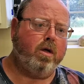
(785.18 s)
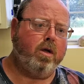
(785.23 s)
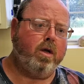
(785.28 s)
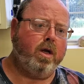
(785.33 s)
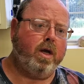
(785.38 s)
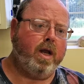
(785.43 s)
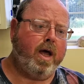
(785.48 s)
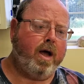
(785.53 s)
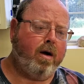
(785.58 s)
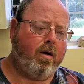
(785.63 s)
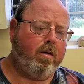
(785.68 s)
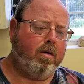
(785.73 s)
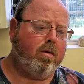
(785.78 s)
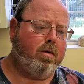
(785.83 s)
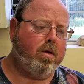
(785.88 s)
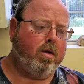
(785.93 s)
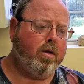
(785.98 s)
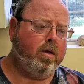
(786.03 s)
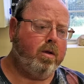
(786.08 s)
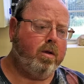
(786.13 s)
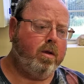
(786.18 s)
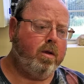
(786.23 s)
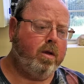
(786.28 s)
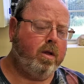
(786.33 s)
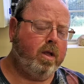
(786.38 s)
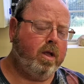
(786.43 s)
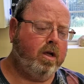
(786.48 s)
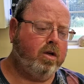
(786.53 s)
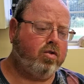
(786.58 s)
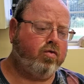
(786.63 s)
Now,
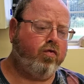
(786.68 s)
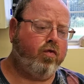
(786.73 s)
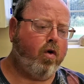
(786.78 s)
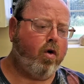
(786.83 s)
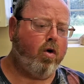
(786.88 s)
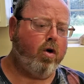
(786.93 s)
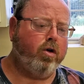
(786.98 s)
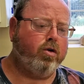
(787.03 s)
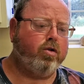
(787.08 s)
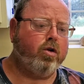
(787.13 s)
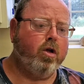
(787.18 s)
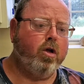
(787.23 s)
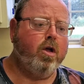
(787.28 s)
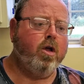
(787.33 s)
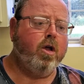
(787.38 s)
as far as